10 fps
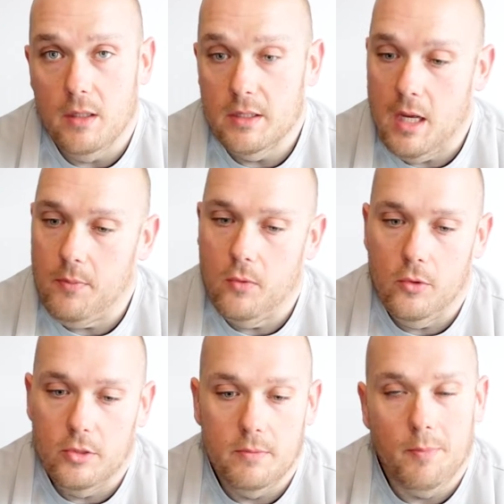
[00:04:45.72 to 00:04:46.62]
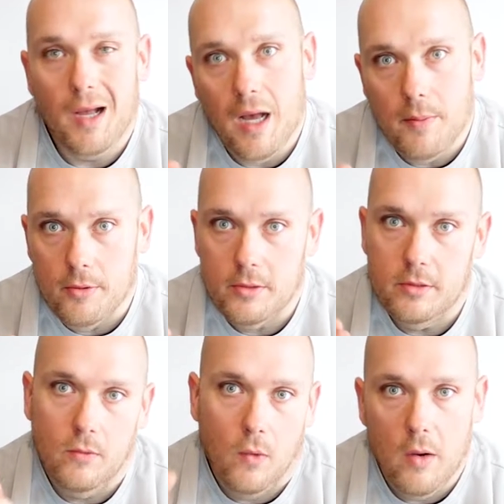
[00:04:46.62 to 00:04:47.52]
top waters,
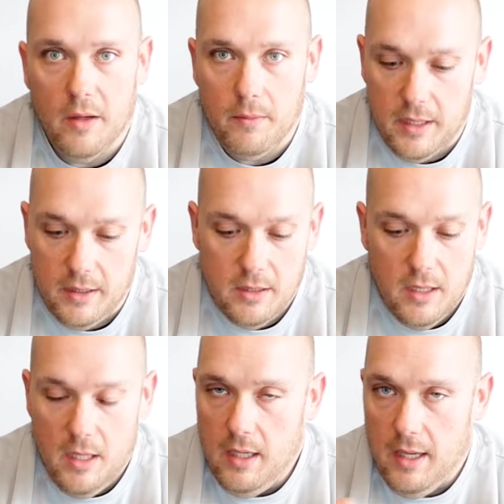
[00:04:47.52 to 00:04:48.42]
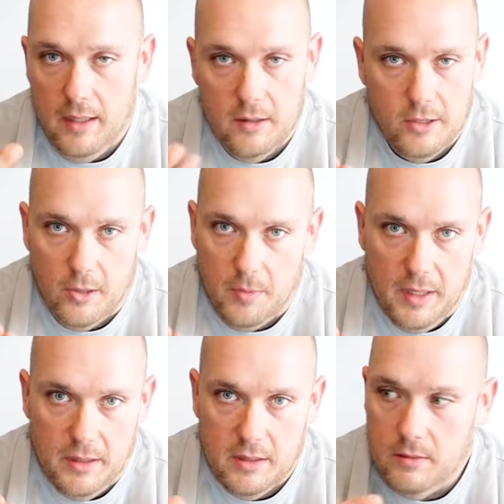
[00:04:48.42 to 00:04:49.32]
poppers, walking baits, and jerk
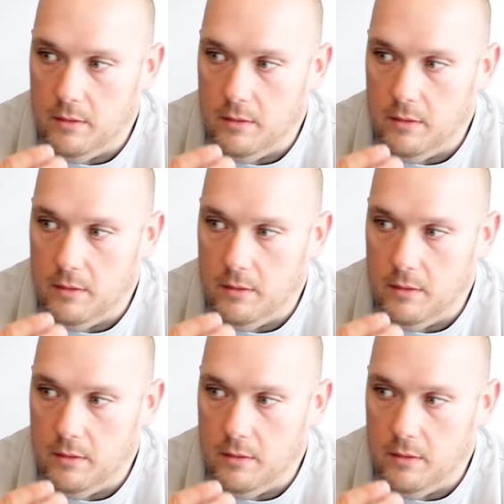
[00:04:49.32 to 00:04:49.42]
baits.